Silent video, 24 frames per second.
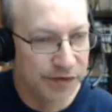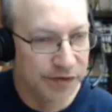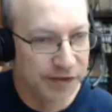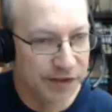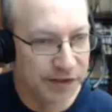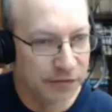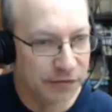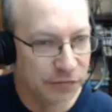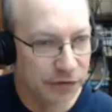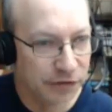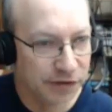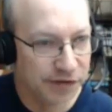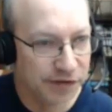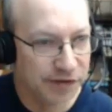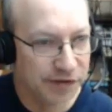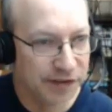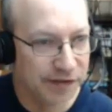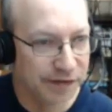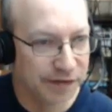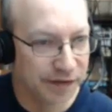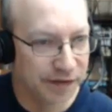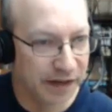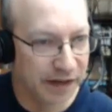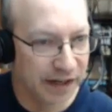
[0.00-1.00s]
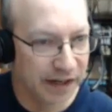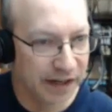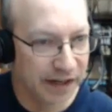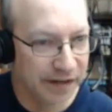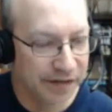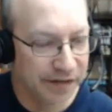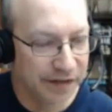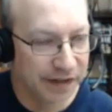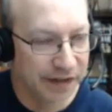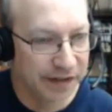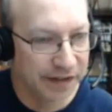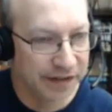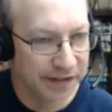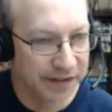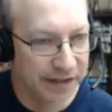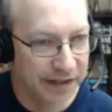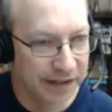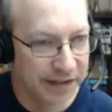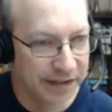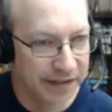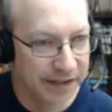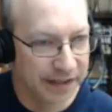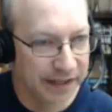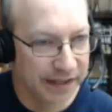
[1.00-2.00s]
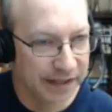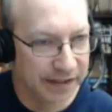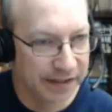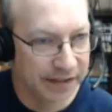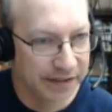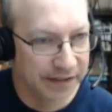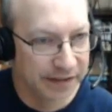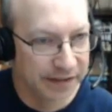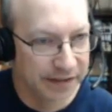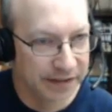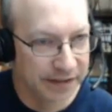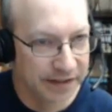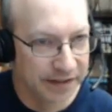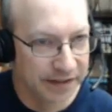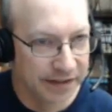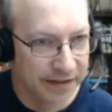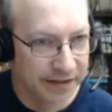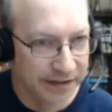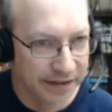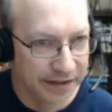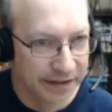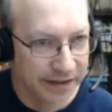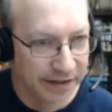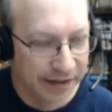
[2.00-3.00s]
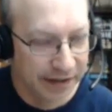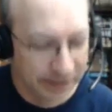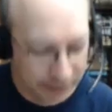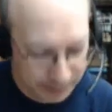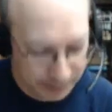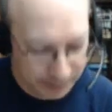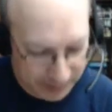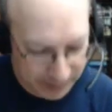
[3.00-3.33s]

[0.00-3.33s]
rook c5, and that I